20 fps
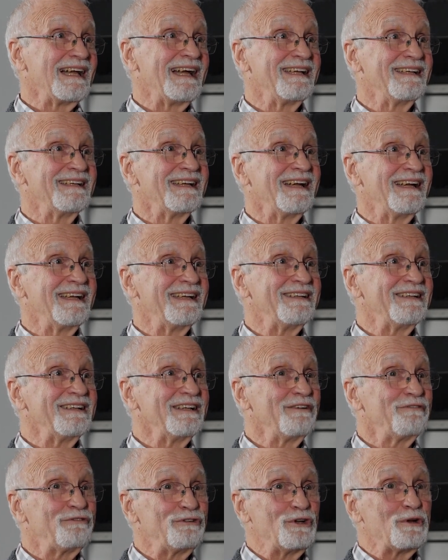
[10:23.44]

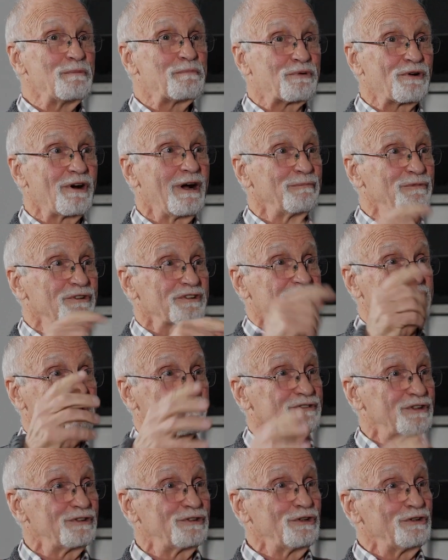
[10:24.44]
And if you prime
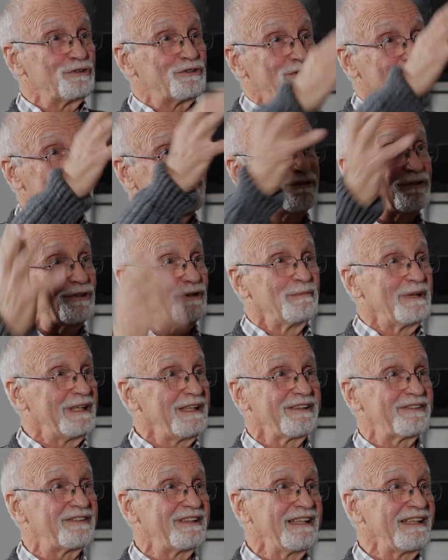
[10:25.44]
yourself to do too
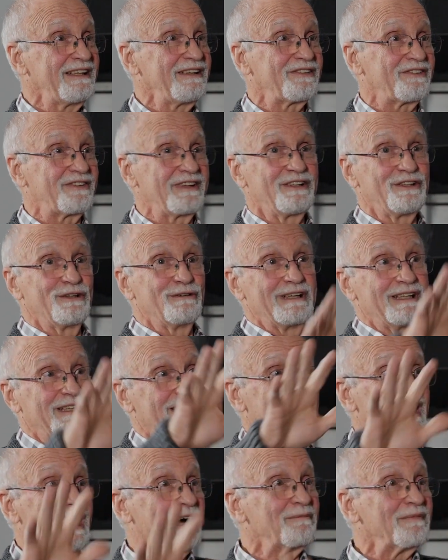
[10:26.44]
many things, then you
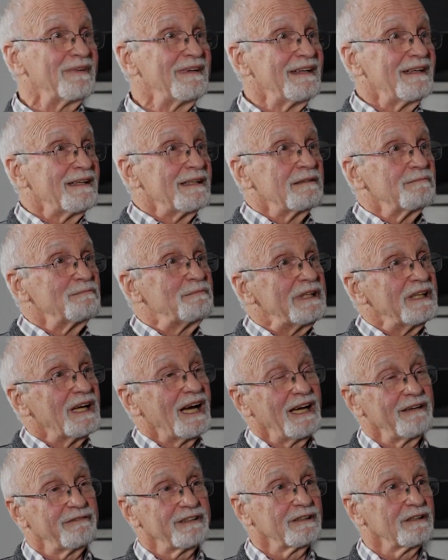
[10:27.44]
end up
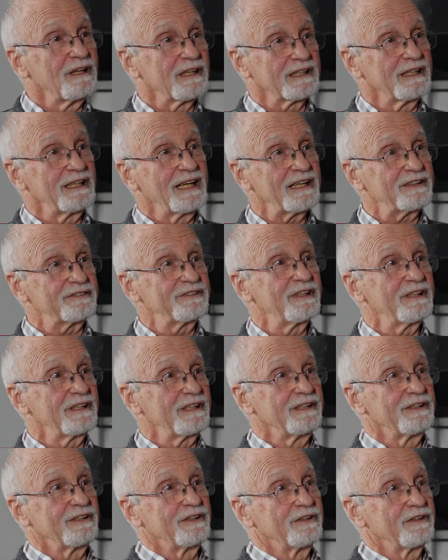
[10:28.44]
behaving like an
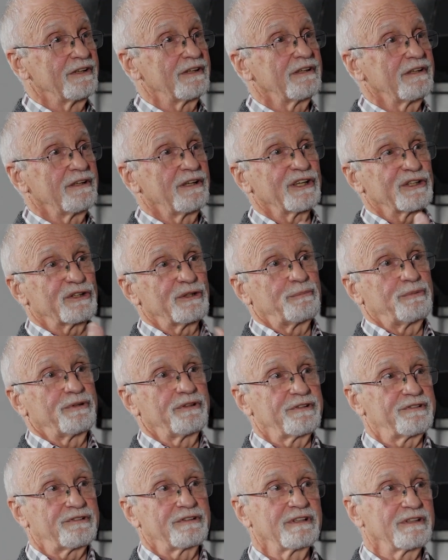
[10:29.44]
actor and not like the
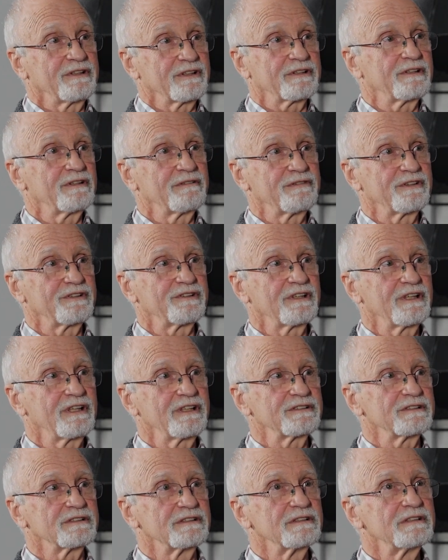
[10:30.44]
person in the
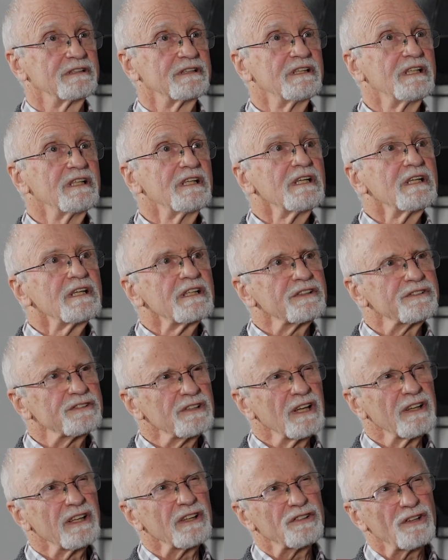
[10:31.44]
conversation.
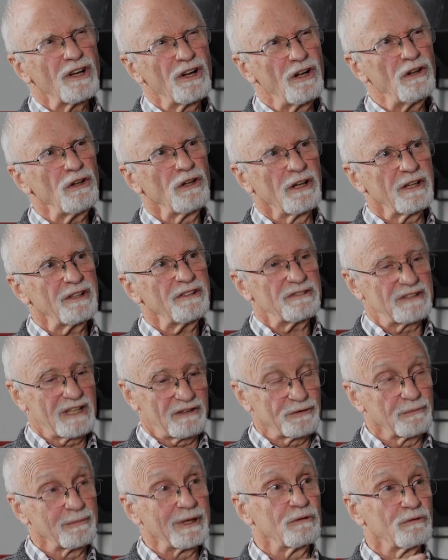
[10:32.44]
So there's a whole lot of
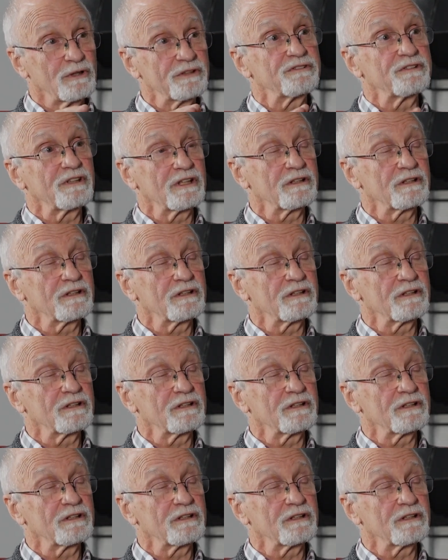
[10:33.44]
stuff about what